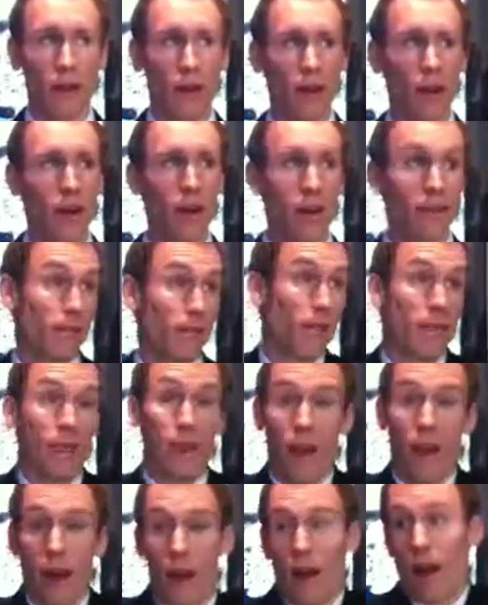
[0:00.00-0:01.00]

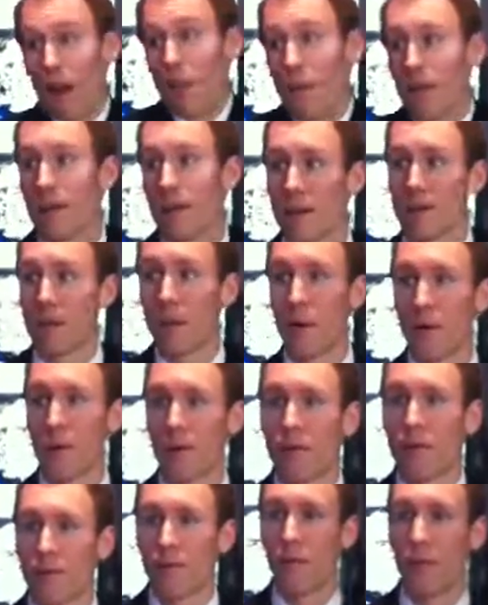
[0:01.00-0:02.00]
Yeah, I mean, they're
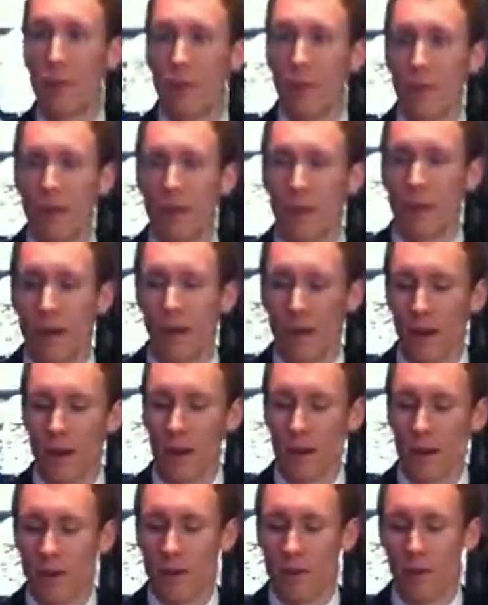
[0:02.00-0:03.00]
both really
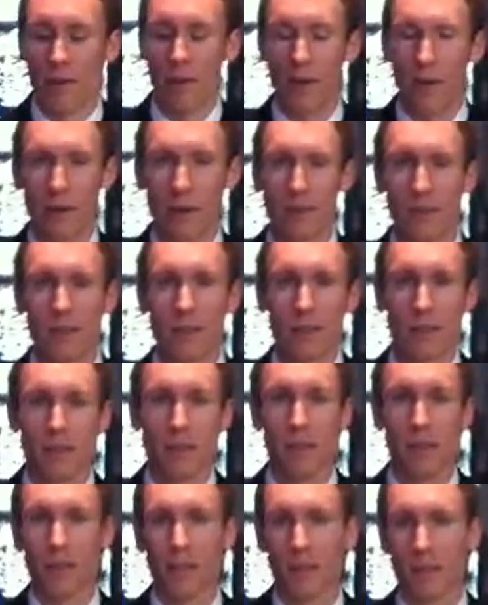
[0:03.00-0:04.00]
great races
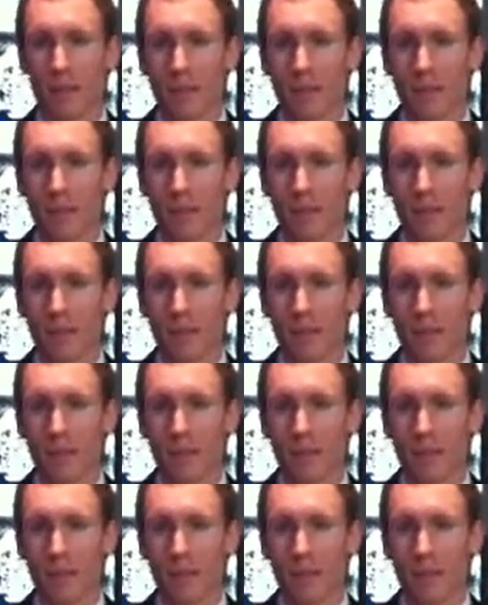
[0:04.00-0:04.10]
and,